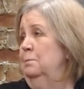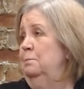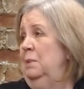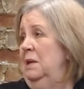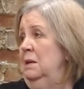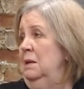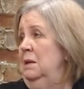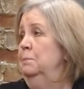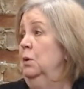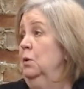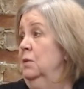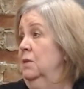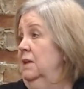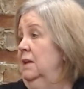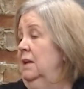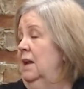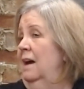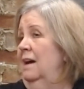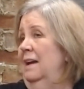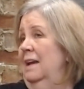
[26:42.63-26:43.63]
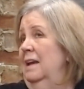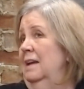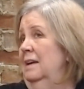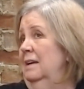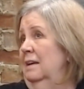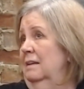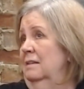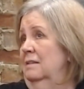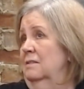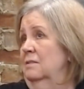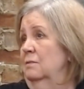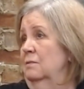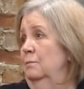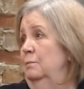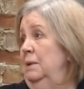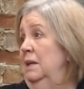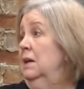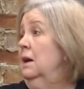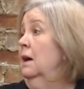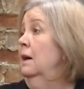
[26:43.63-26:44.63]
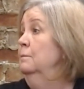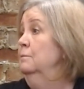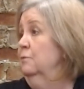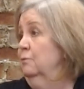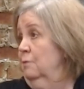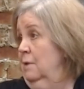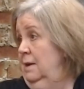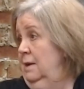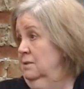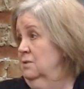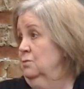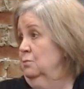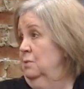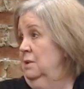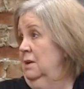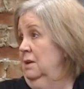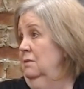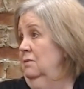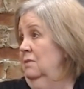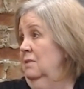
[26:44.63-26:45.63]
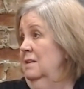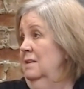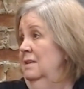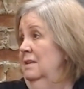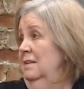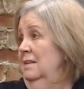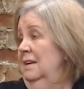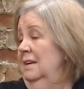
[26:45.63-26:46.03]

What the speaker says: the people that I had become friends with